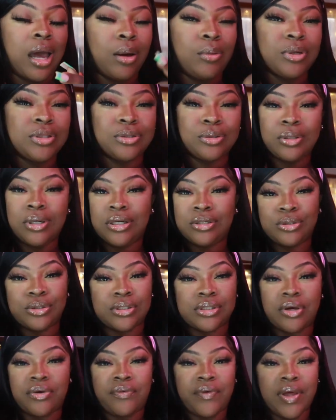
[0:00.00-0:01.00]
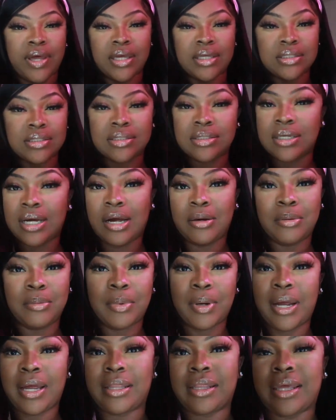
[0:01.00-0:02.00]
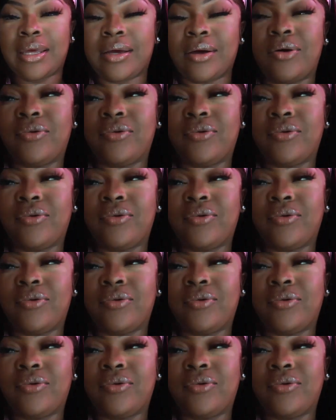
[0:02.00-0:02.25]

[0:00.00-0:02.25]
went through 100 so fast. I remember I had like